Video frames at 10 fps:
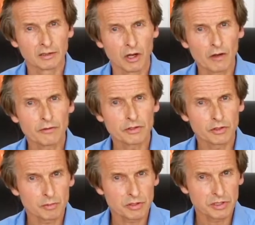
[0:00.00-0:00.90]
Often
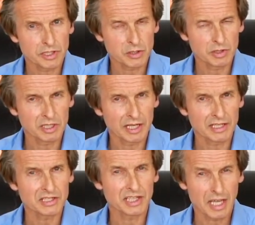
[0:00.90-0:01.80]
during procedures we
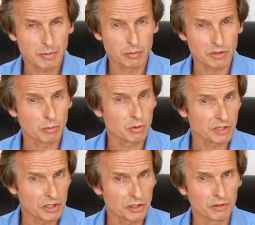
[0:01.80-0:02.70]
take samples, small
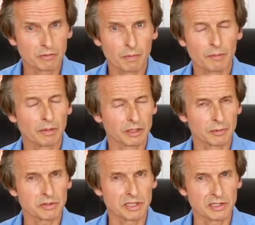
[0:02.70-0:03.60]
tissue
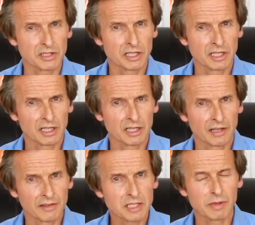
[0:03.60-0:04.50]
biopsies,
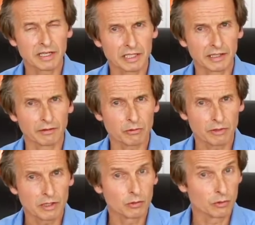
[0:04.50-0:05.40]
and these may take
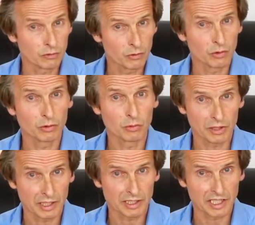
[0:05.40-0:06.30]
3 or 4
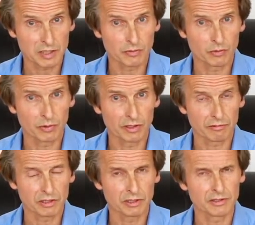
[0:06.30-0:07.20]
working days before they're
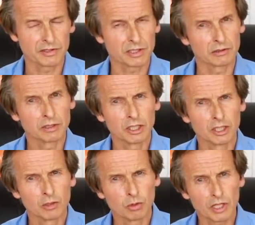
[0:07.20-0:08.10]
returned. So
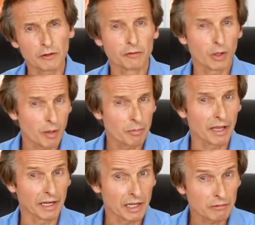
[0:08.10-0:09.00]
we'll either follow up
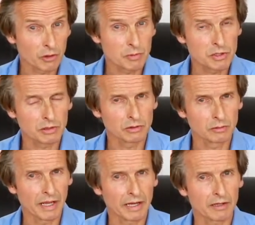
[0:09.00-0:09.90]
at our rooms or
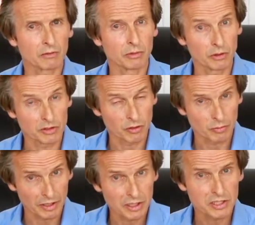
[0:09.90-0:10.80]
back with your general
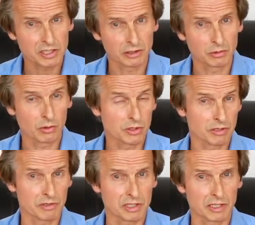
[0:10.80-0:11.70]
practitioner, who will also
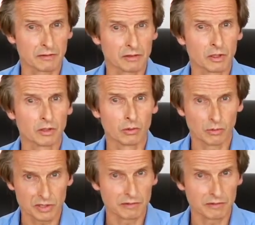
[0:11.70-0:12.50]
receive all this